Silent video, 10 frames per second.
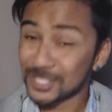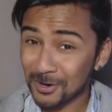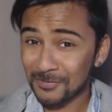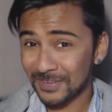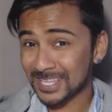
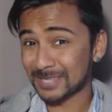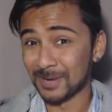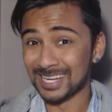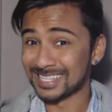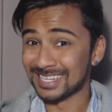So a
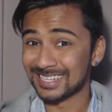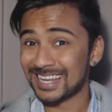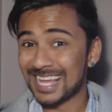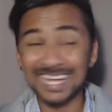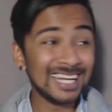fixed
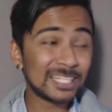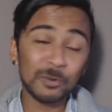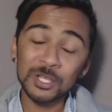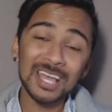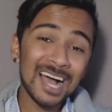mindset
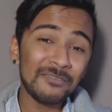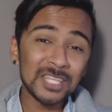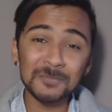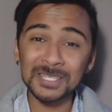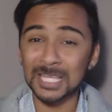is when you
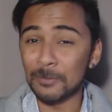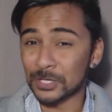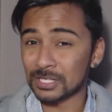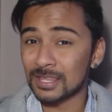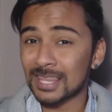have this
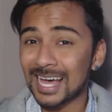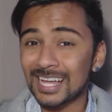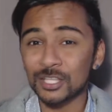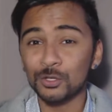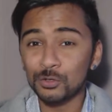perception
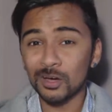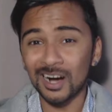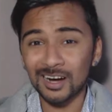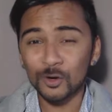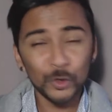that
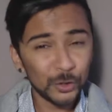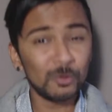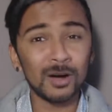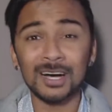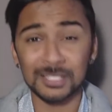you are who
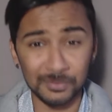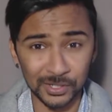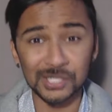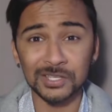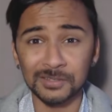you are as a
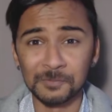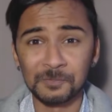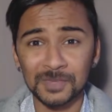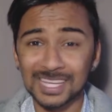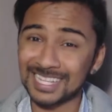person.
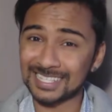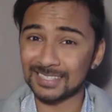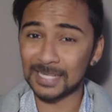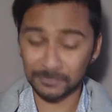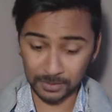
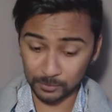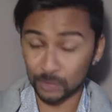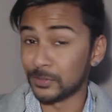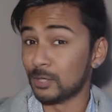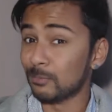It's like from the
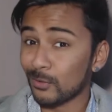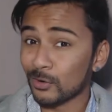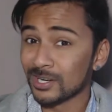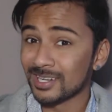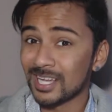moment you're
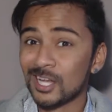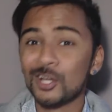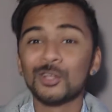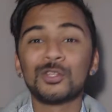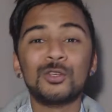born,
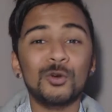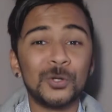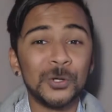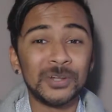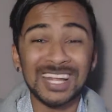
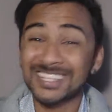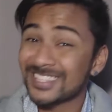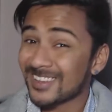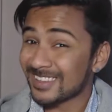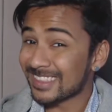you're good
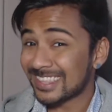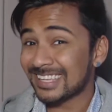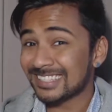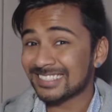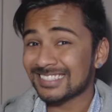at certain
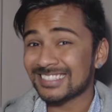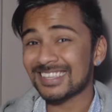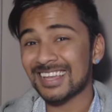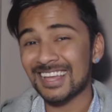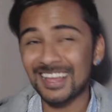
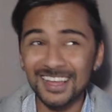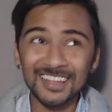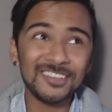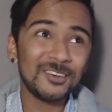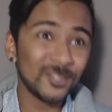things
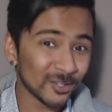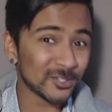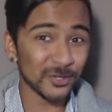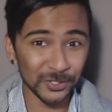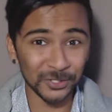and you're
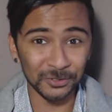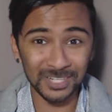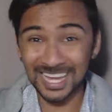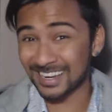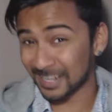not so
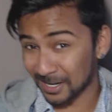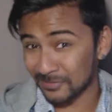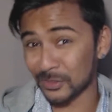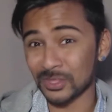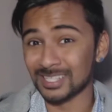good at
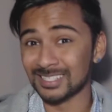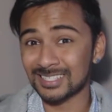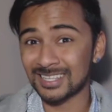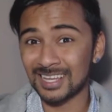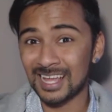other
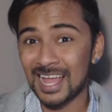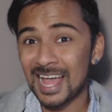things.